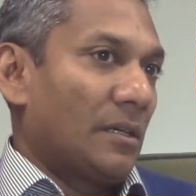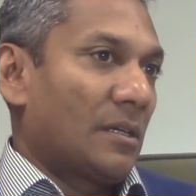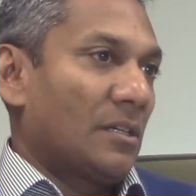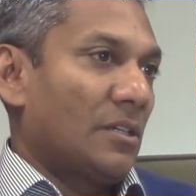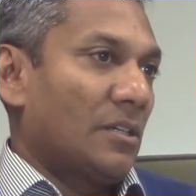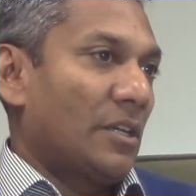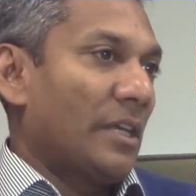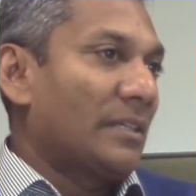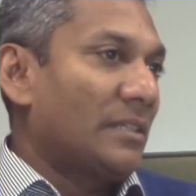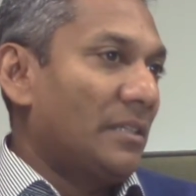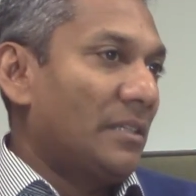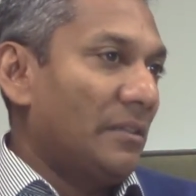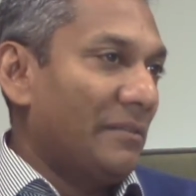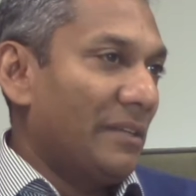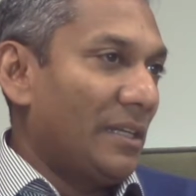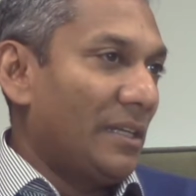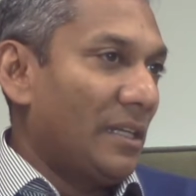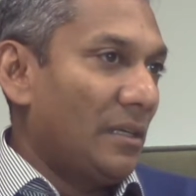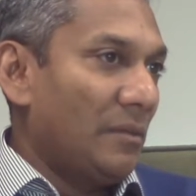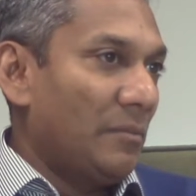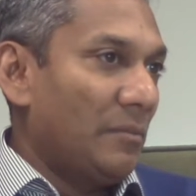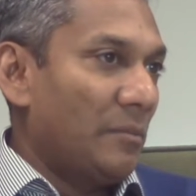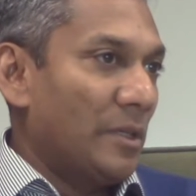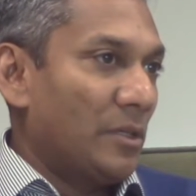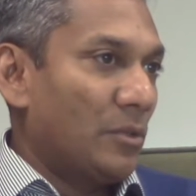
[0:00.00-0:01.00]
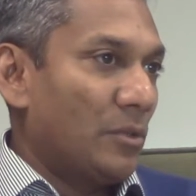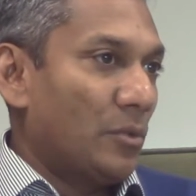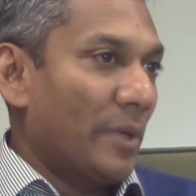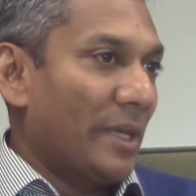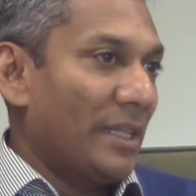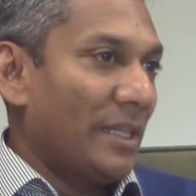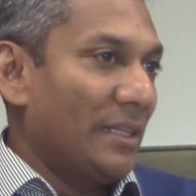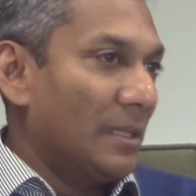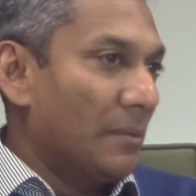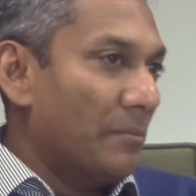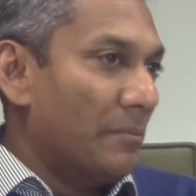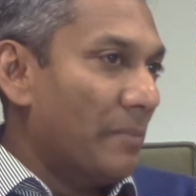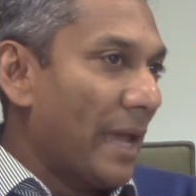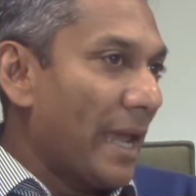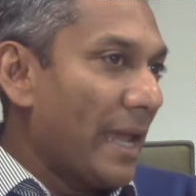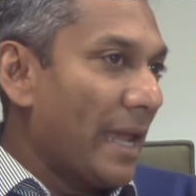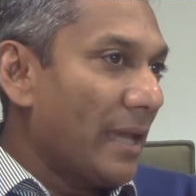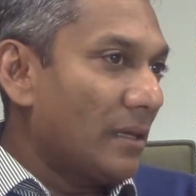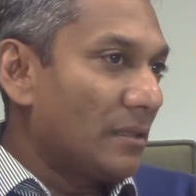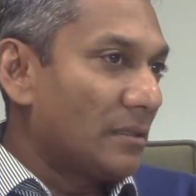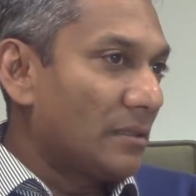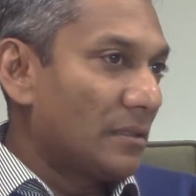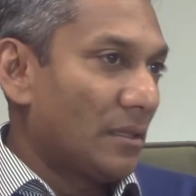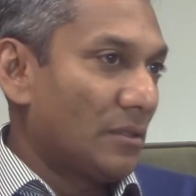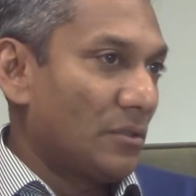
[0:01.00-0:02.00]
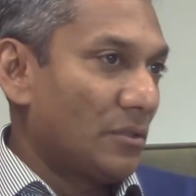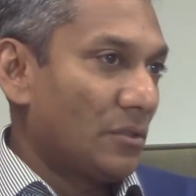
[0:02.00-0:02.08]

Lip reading: connectivity between the banks.